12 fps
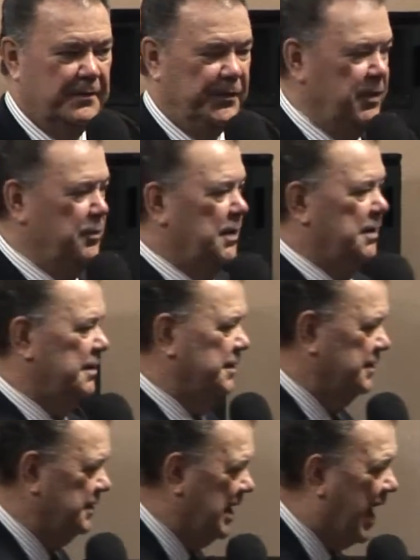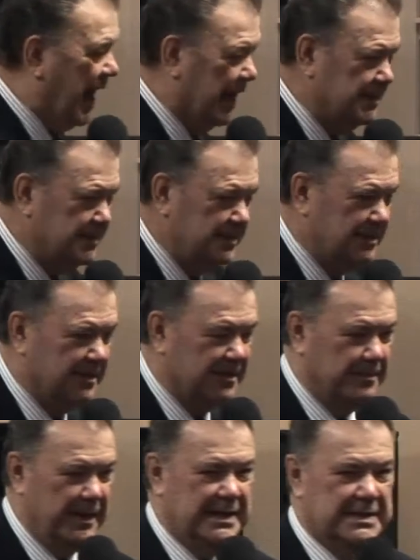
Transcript: You will not be